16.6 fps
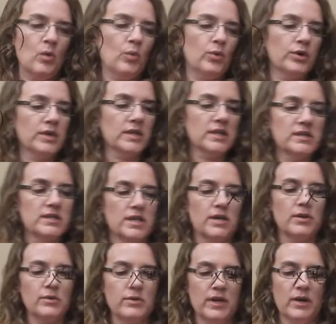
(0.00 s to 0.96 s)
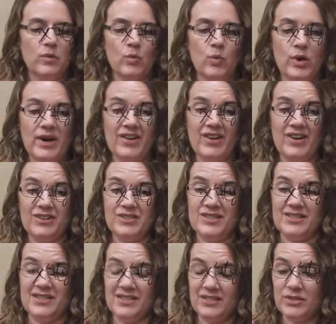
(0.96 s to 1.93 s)
we're going to know that where our
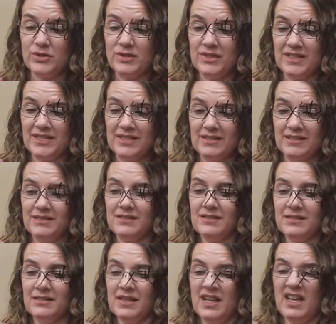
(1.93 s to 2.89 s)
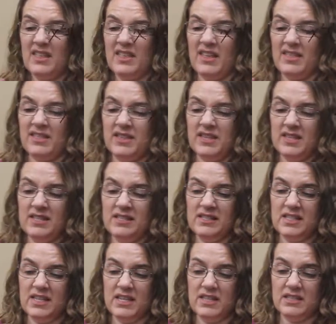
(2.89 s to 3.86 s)
center is, that
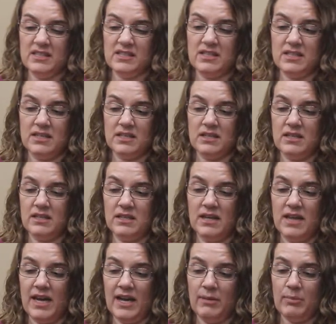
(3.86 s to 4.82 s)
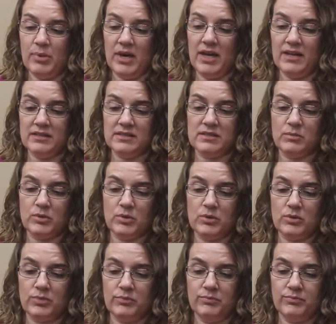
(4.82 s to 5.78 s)
this is not
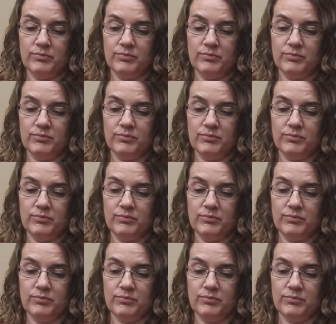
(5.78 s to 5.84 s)
possible.